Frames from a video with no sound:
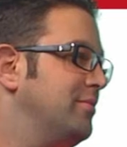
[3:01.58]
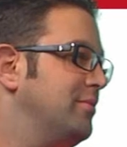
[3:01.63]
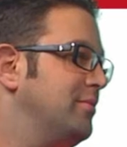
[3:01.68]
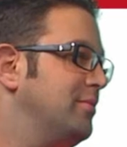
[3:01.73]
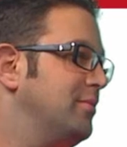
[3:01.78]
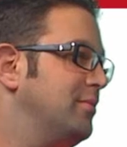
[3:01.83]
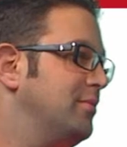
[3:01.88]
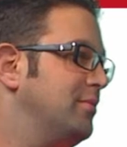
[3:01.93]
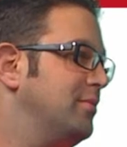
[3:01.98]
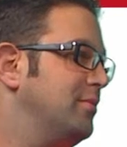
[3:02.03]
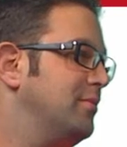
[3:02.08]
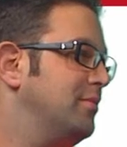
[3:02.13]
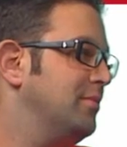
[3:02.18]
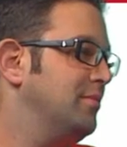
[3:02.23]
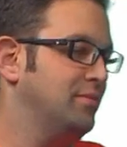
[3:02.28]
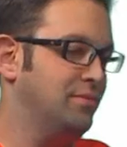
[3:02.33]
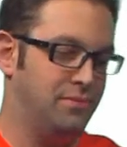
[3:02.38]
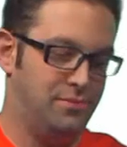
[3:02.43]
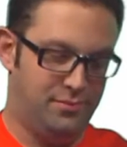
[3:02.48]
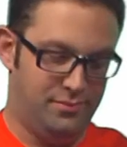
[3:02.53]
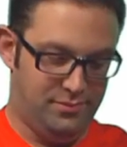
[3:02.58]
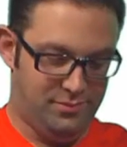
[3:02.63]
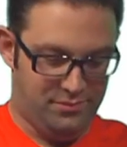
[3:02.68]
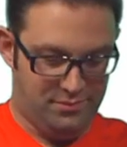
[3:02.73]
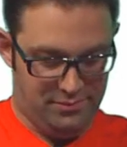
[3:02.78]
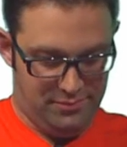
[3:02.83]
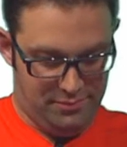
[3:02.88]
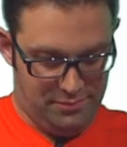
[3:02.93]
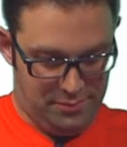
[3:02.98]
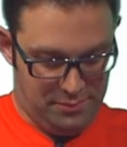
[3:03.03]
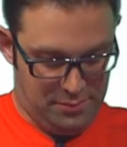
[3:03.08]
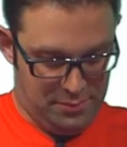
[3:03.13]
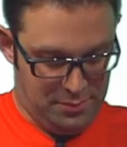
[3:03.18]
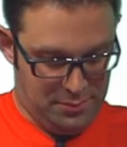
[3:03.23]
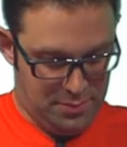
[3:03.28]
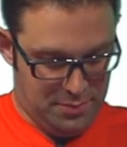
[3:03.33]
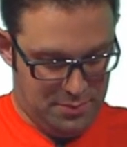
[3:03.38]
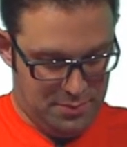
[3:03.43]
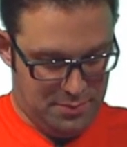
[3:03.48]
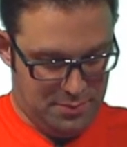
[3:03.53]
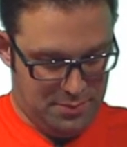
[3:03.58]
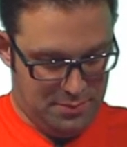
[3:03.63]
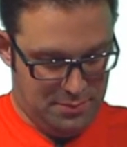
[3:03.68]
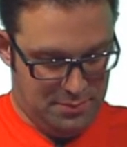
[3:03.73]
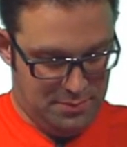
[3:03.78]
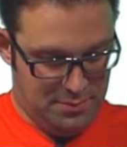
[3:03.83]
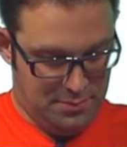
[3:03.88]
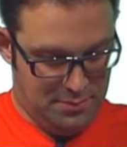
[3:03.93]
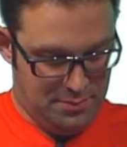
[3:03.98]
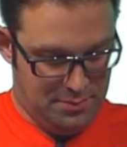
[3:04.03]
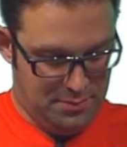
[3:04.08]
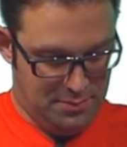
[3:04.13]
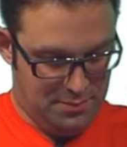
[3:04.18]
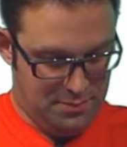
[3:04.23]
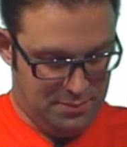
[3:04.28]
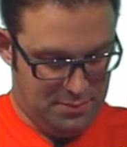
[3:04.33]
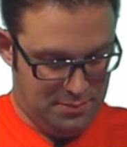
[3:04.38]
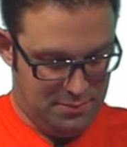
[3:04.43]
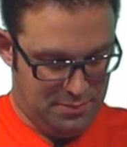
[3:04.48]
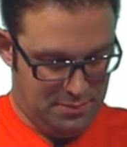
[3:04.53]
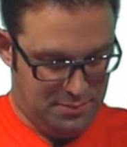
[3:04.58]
The person shown says nothing.